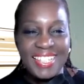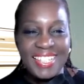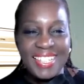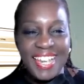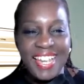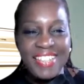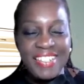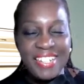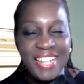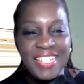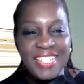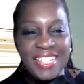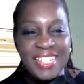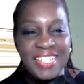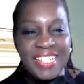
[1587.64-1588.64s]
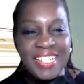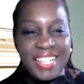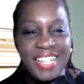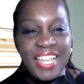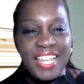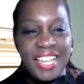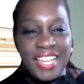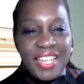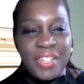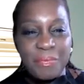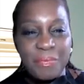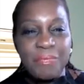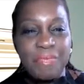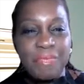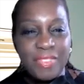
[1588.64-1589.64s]
I think I'm gonna take them
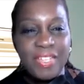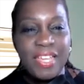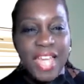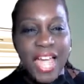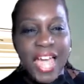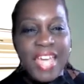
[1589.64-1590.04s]
out because I